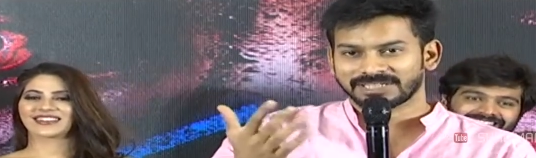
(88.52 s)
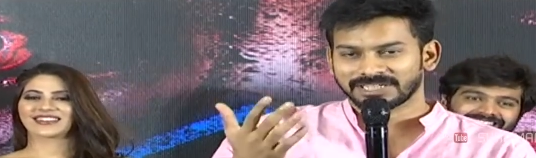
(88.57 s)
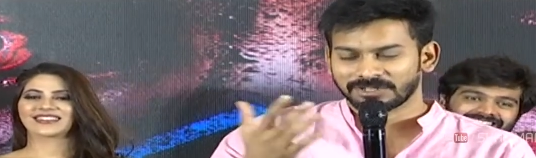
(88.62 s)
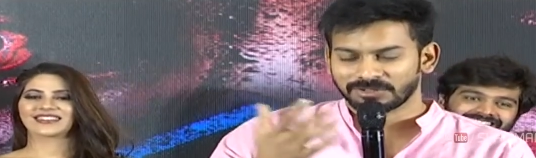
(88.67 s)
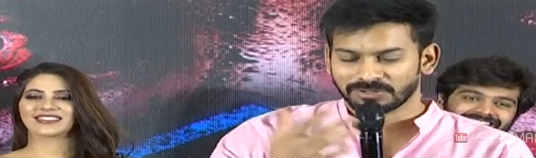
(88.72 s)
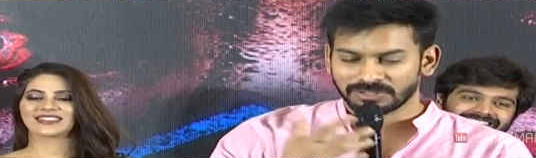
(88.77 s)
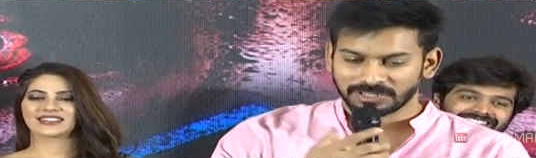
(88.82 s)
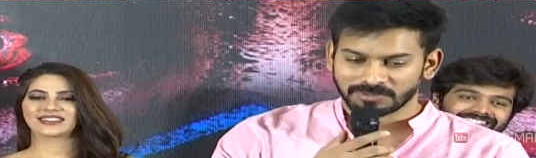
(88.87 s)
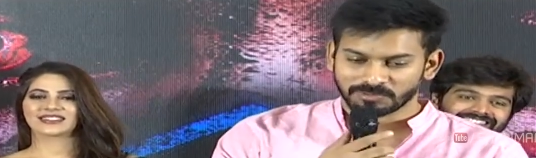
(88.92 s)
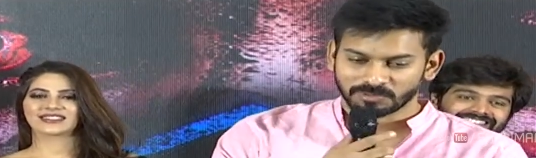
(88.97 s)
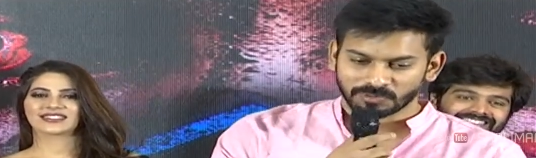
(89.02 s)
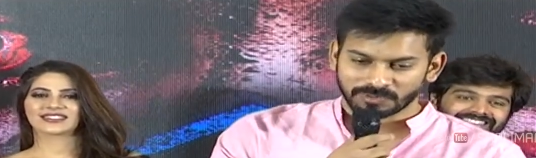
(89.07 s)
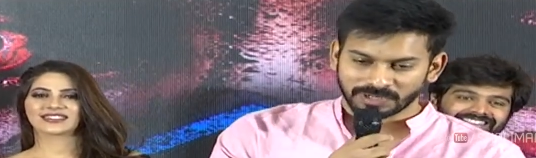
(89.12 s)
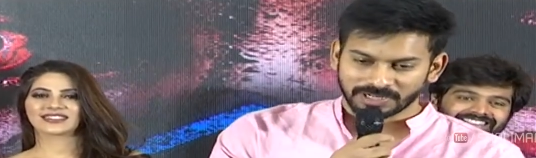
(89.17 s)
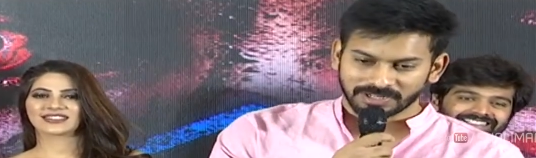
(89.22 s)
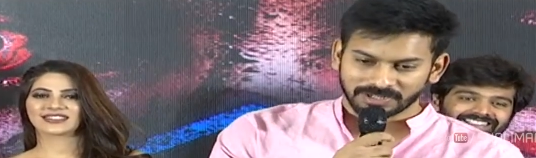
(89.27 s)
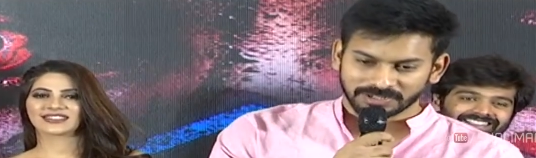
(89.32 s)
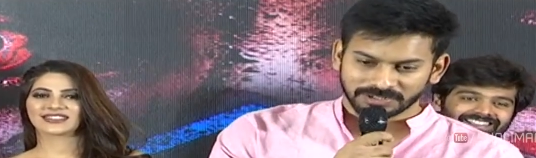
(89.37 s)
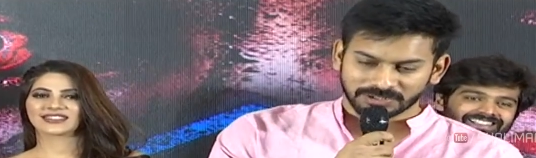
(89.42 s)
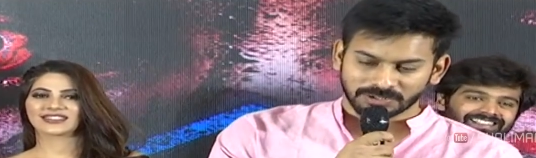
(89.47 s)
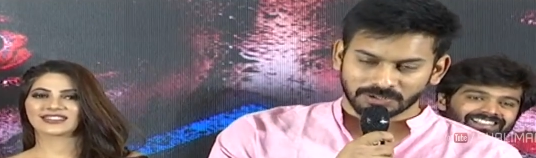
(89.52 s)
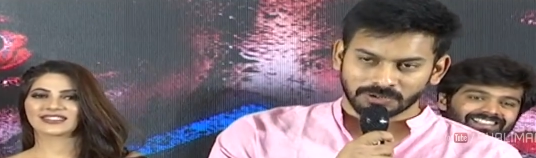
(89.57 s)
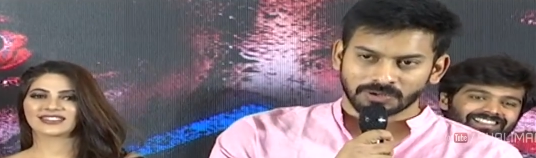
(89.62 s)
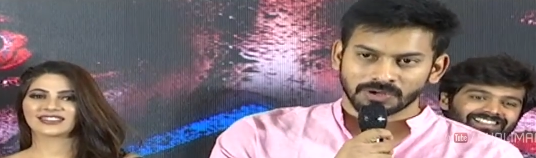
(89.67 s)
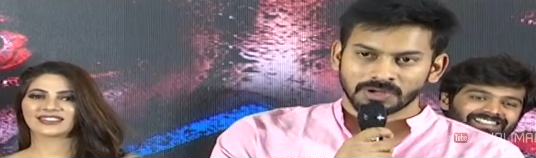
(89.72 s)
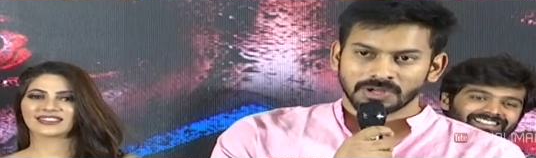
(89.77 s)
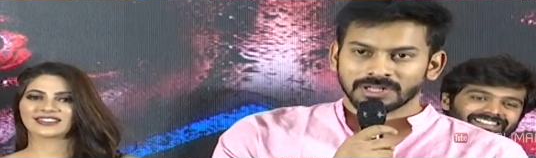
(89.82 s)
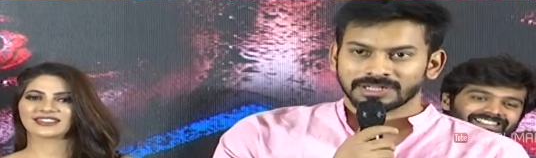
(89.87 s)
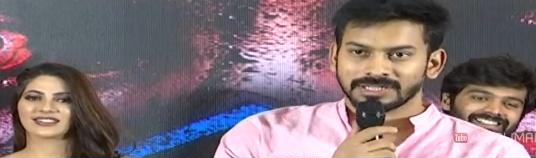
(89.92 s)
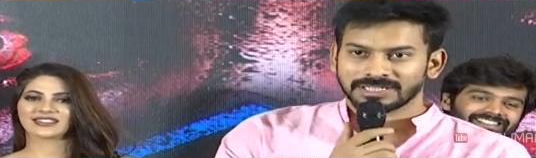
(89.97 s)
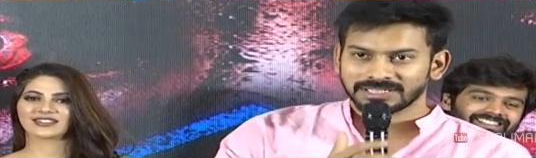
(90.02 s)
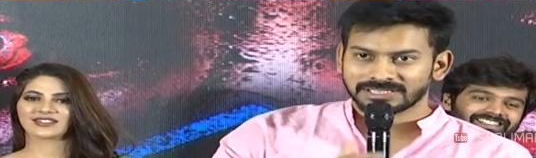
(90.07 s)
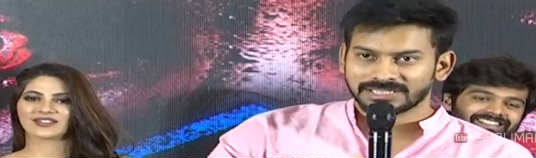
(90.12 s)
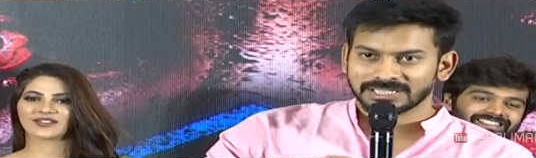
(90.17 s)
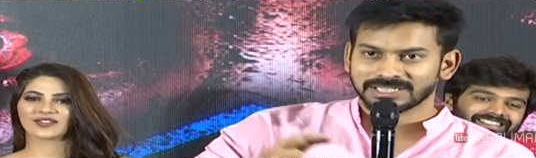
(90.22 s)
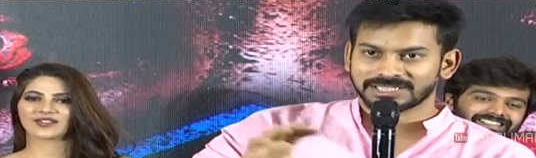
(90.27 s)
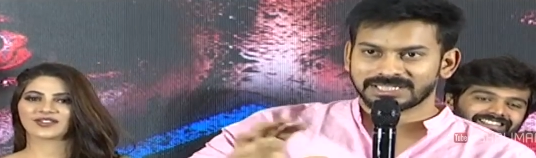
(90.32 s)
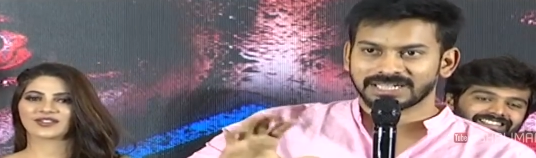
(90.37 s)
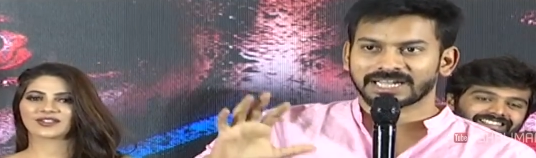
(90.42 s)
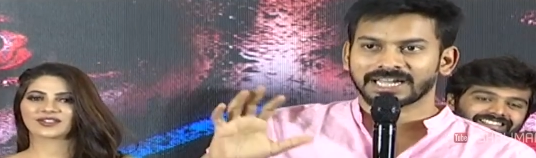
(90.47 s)
Speaker 1: percent on the movie la. So this is
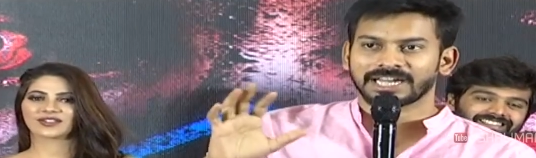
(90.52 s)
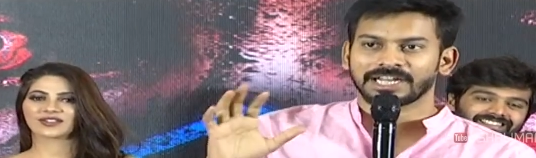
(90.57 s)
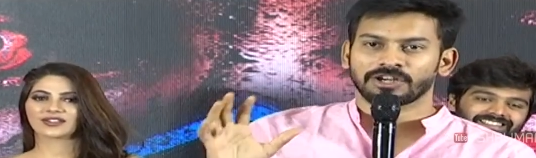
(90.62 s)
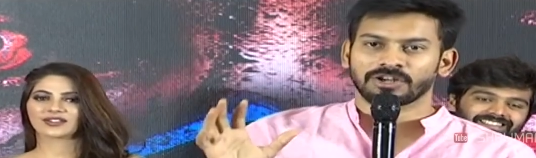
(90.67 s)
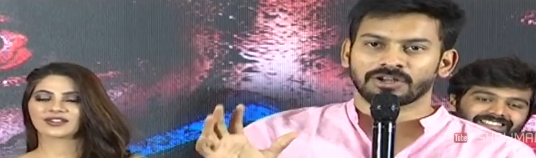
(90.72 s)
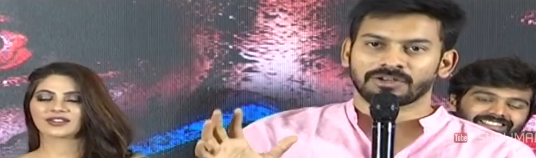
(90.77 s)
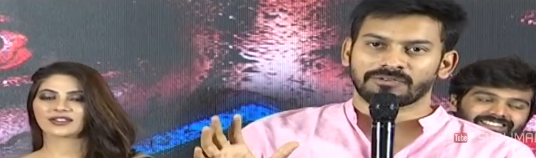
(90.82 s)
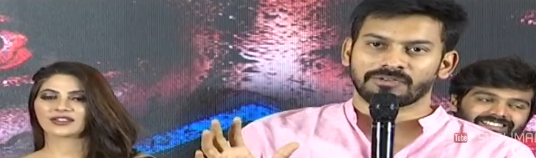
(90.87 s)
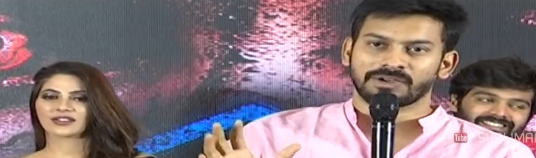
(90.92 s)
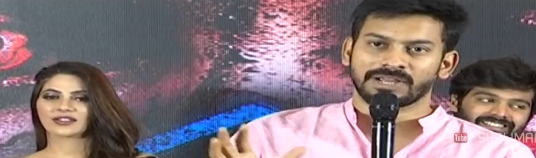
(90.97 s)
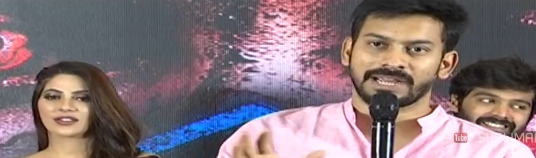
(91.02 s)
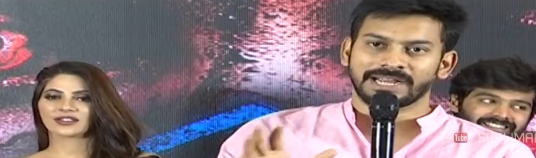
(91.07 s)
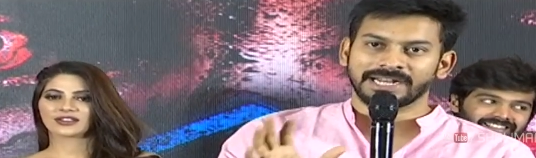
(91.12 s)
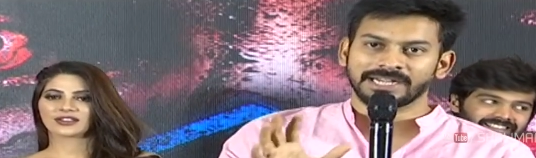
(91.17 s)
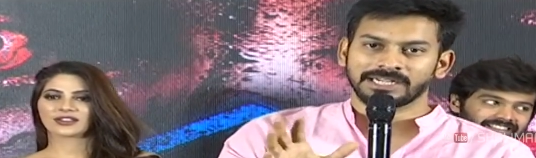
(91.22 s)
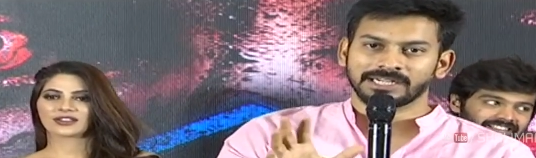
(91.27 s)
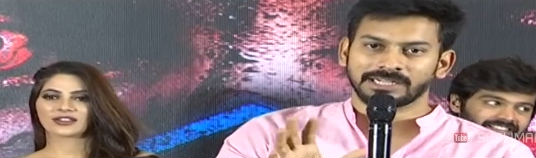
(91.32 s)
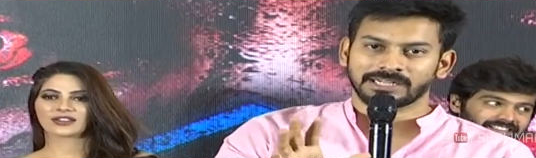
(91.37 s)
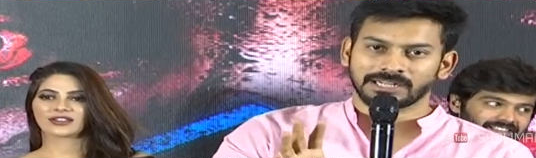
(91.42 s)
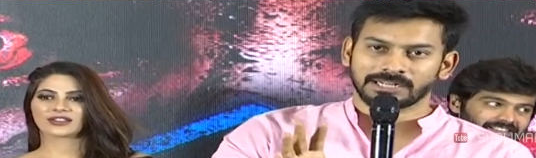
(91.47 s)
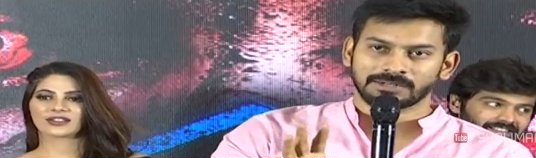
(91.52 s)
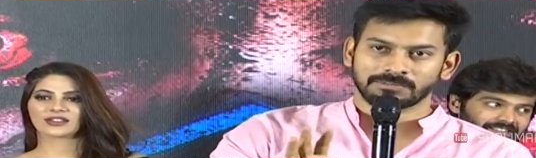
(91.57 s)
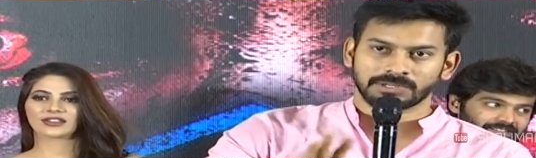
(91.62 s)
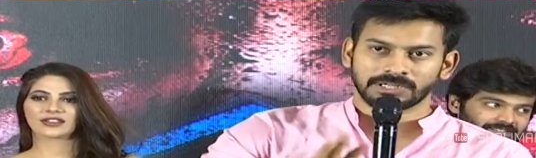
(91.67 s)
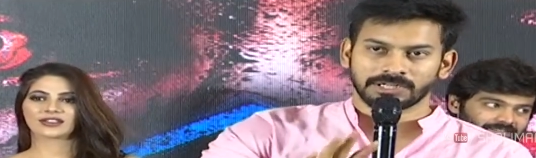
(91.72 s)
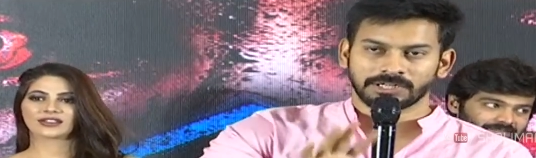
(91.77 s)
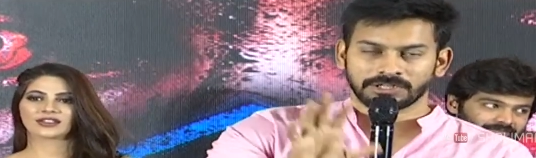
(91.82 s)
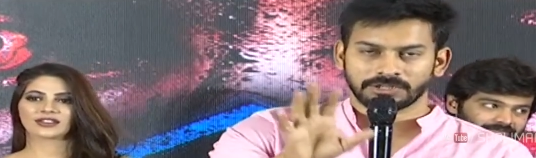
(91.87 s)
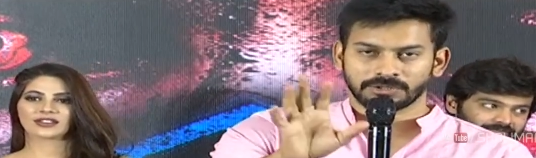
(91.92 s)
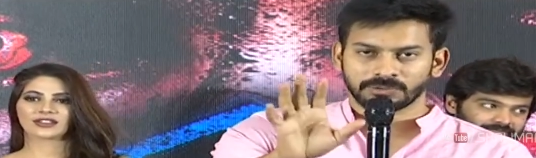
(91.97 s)
the kind of uh, entertainment